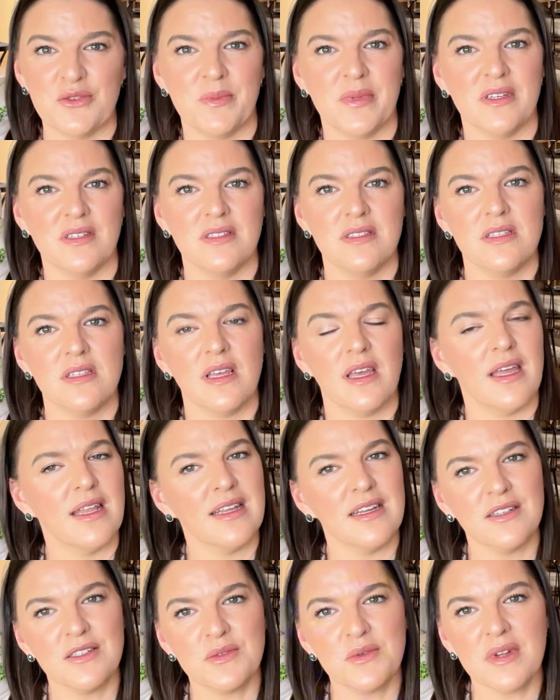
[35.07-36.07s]
builds, and
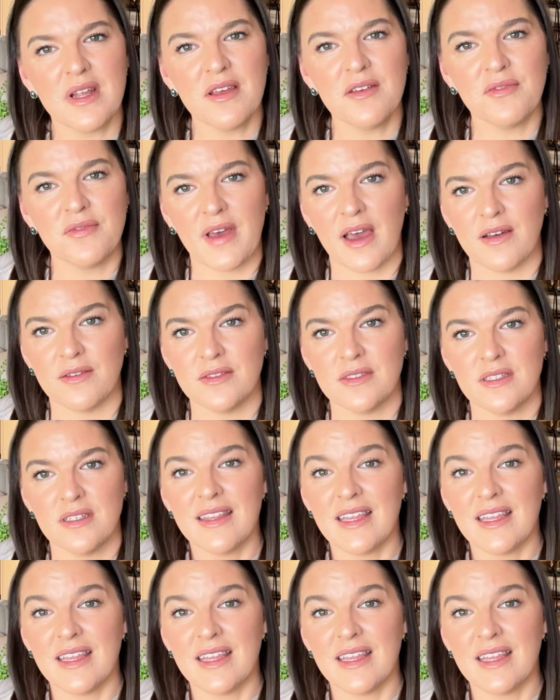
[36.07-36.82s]
here's what I found.